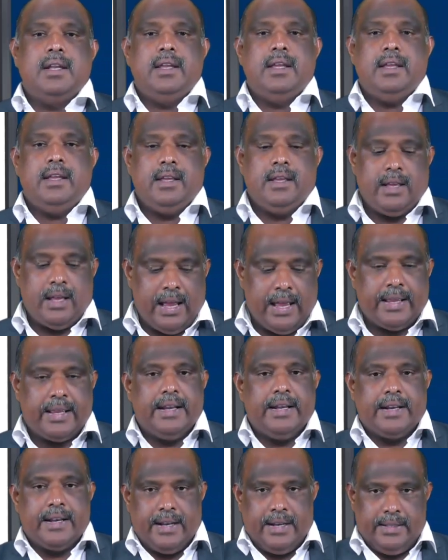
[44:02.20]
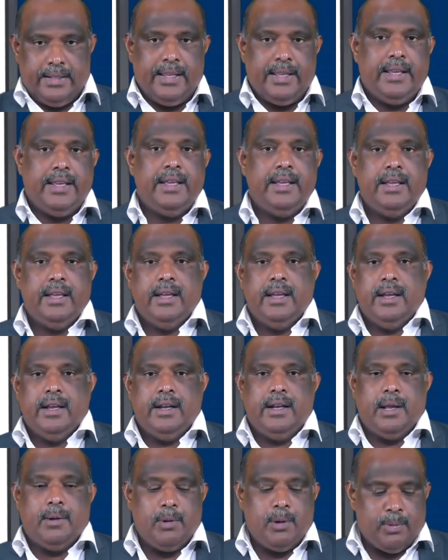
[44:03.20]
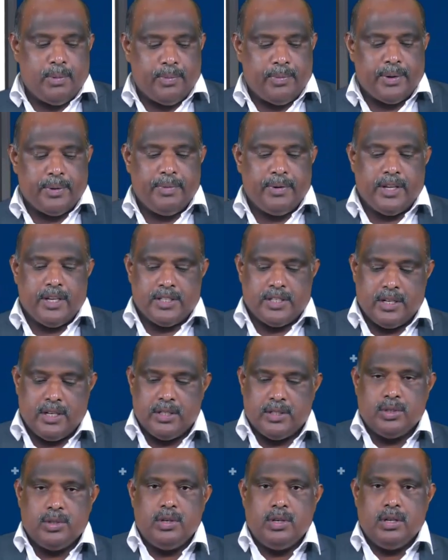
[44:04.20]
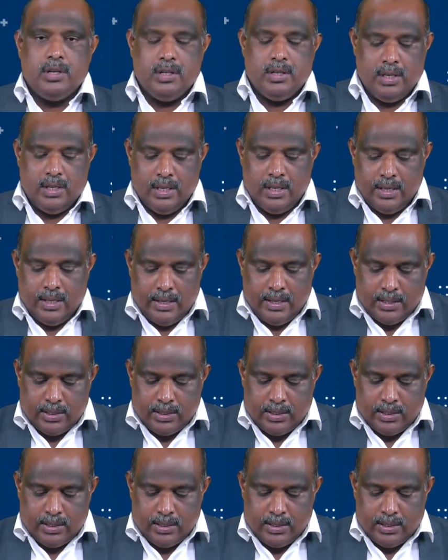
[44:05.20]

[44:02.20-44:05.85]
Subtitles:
Similarly, I can write the w momentum equation also.